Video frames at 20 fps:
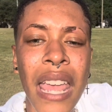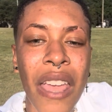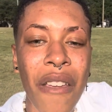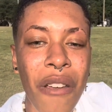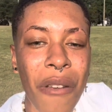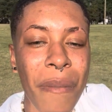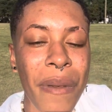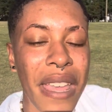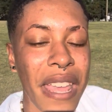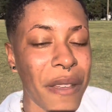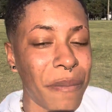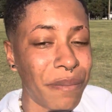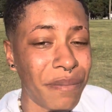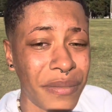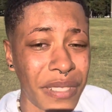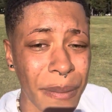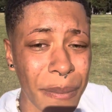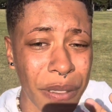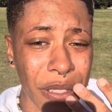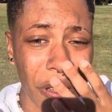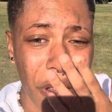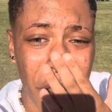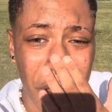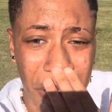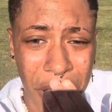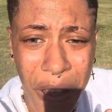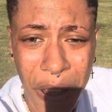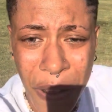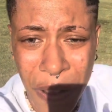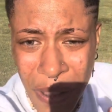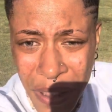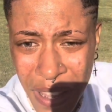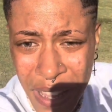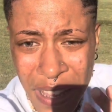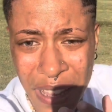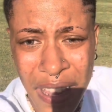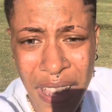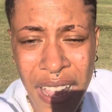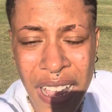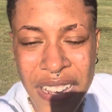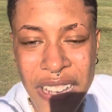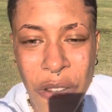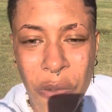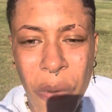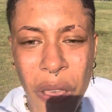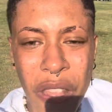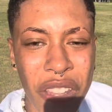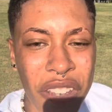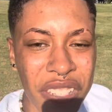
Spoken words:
I'm sorry, y'all, it weather